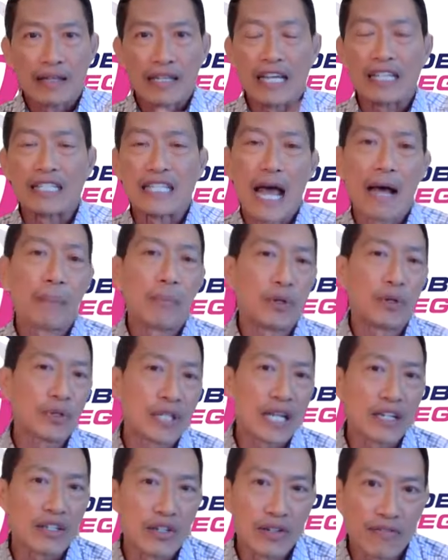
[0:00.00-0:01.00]
The
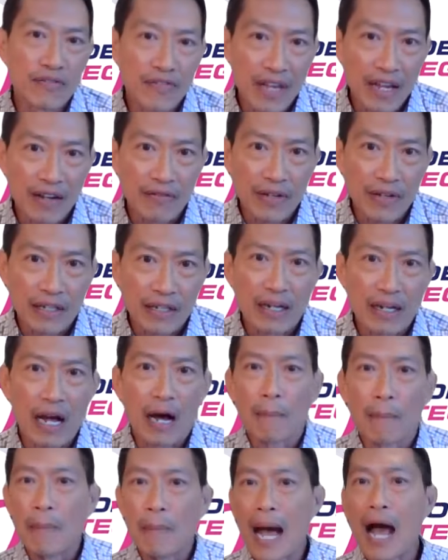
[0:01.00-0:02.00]
examples that you've given,
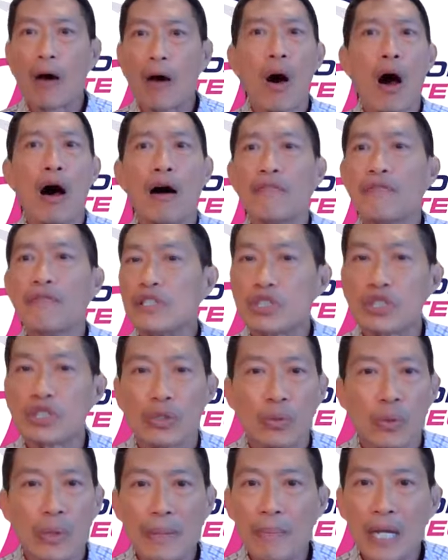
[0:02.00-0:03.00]
um, how often
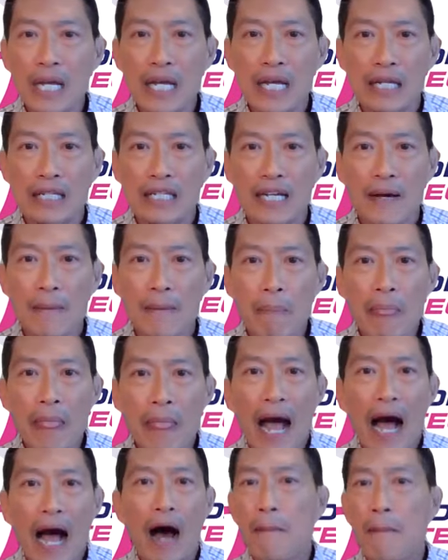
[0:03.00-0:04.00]
should we meet?
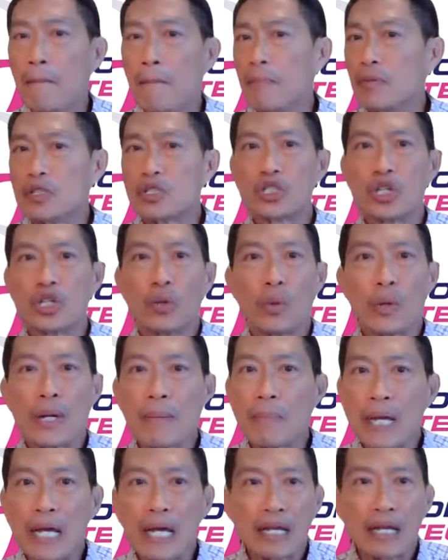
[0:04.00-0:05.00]
Um, should
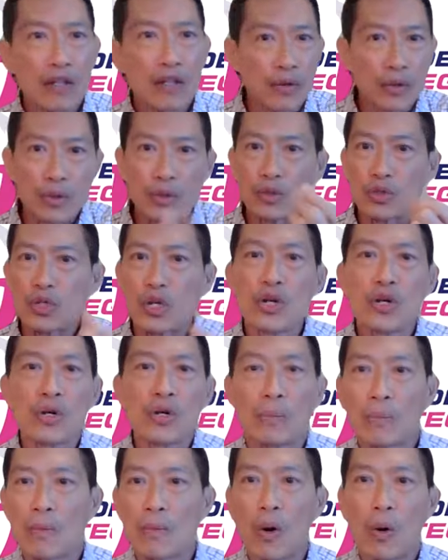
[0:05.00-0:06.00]
we meet through
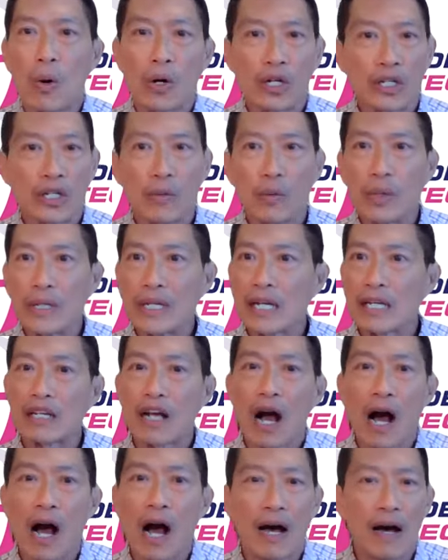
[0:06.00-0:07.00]
Zoom or would a,
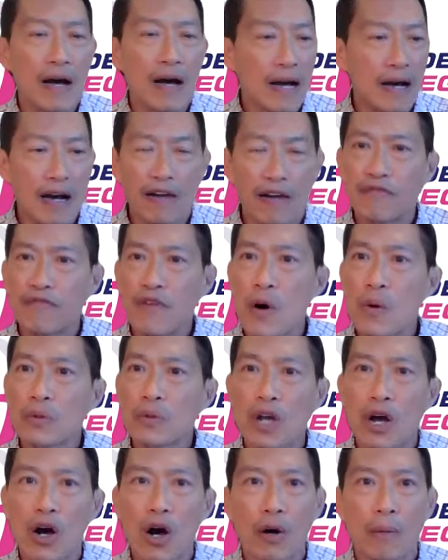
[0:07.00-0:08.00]
a
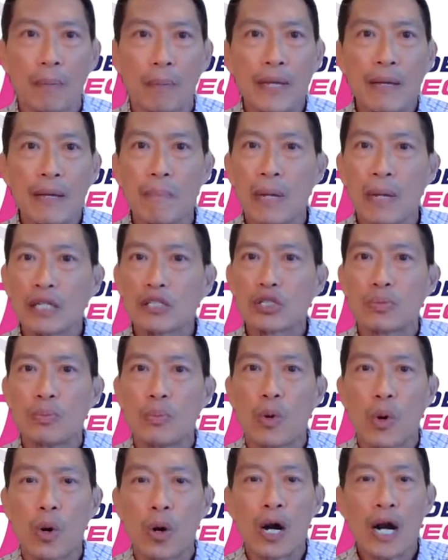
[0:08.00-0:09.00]
phone call be much
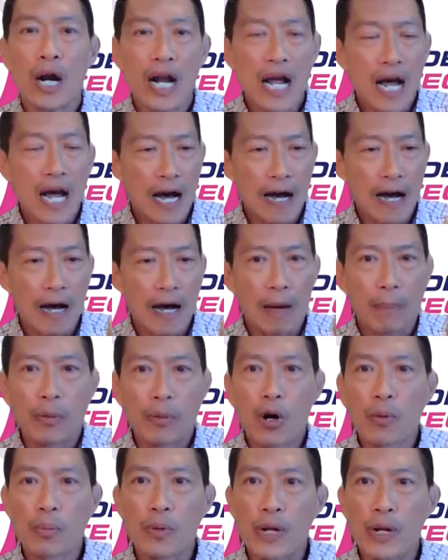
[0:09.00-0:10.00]
more uh,
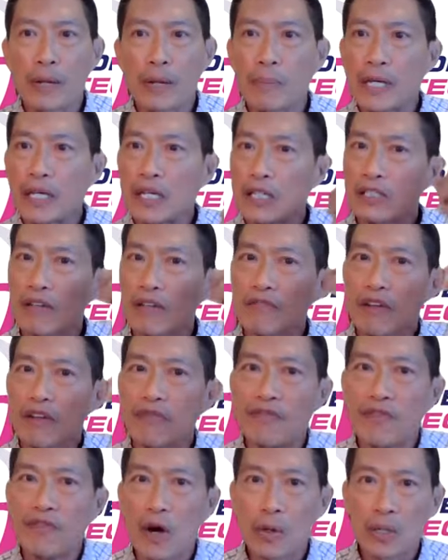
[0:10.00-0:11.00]
appropriate because of
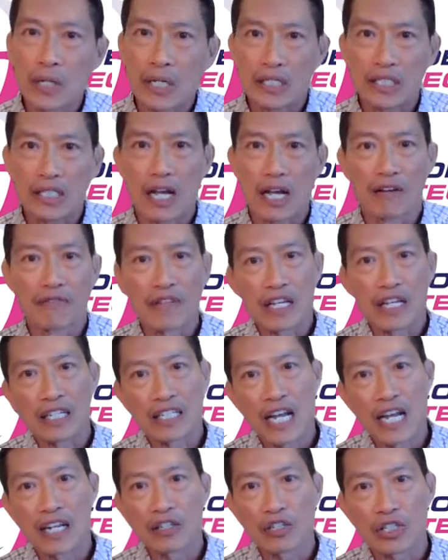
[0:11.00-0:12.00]
the focus of the
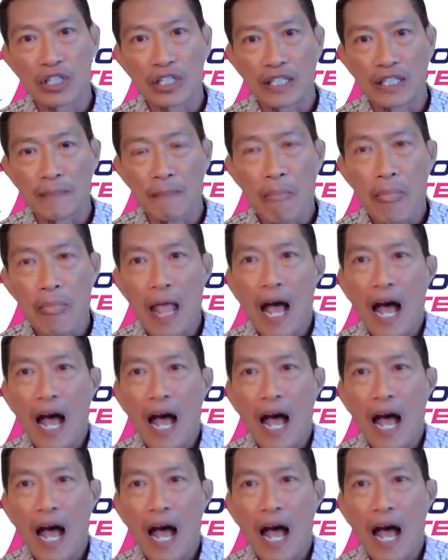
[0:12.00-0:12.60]
attention?